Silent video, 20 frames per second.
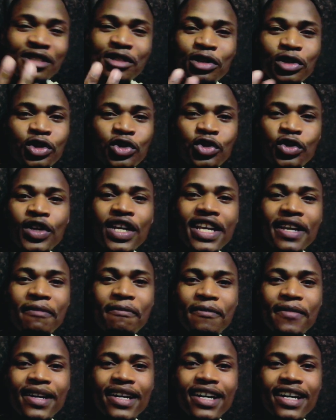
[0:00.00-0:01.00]
is a
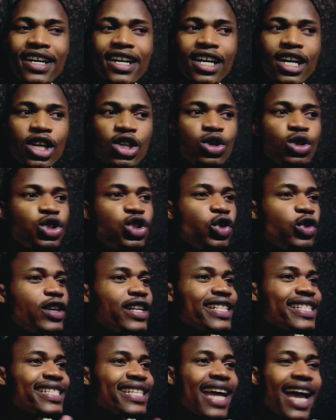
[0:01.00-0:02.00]
dream, you don't
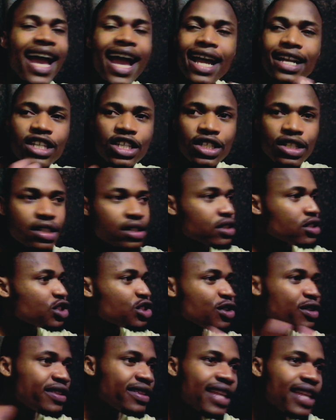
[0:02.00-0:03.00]
attach
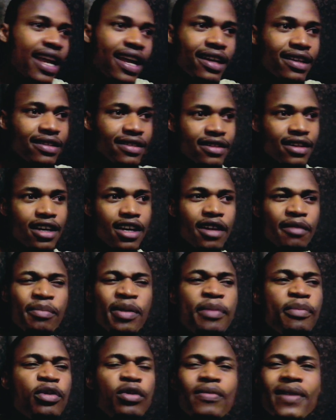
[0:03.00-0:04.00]
to things.
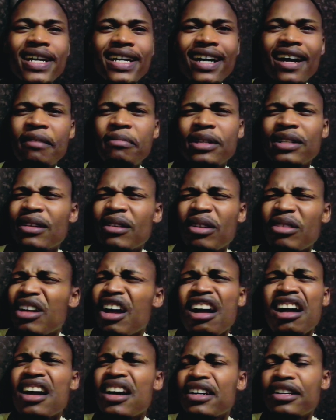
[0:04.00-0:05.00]
People may come
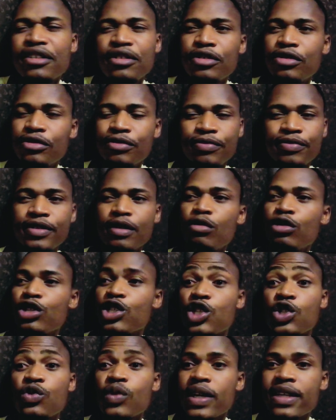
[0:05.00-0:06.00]
in, someone
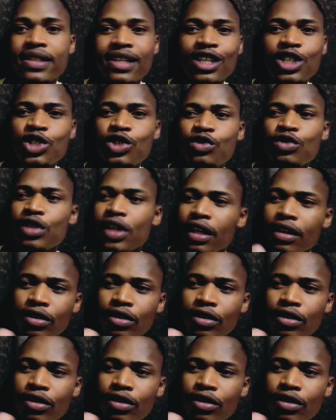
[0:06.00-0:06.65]
swears at you,